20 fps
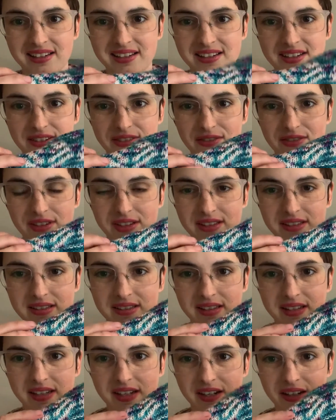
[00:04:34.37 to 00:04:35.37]
difference
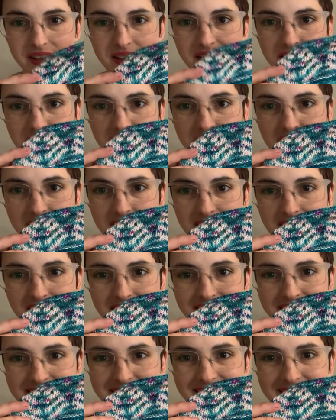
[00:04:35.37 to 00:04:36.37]
there.
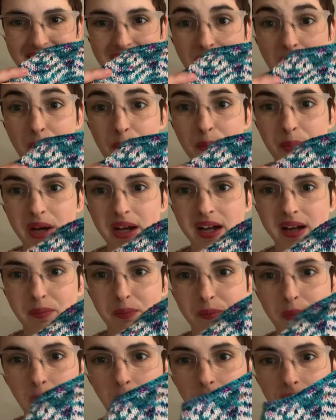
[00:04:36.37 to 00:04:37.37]

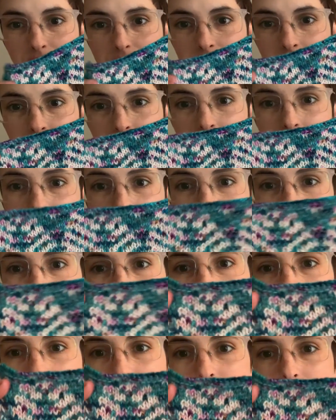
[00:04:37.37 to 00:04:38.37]
But both look really
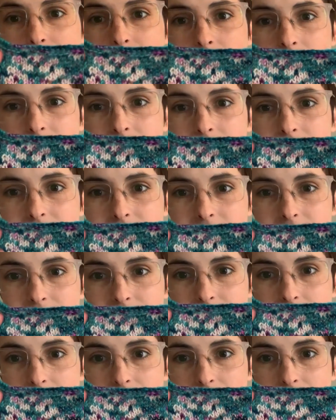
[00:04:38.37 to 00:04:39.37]
beautiful. I
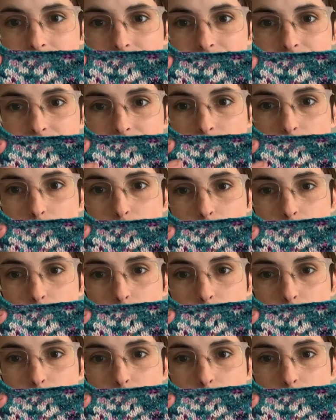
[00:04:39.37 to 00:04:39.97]
love having the